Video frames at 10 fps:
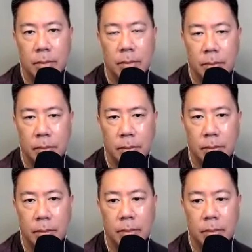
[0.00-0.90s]

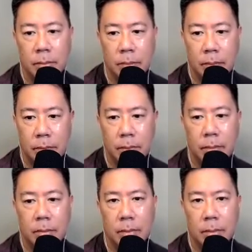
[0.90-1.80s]

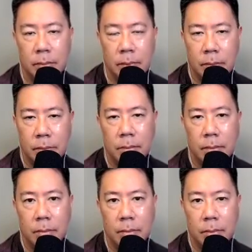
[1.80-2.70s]

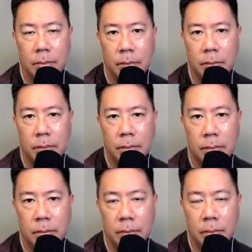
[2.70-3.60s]

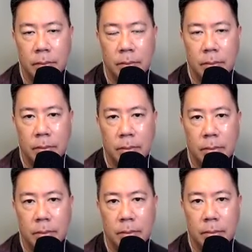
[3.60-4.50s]

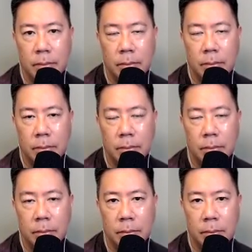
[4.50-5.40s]

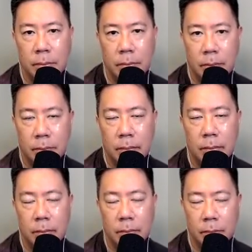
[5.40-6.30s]

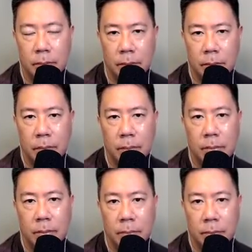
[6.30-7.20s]
The person shown says nothing.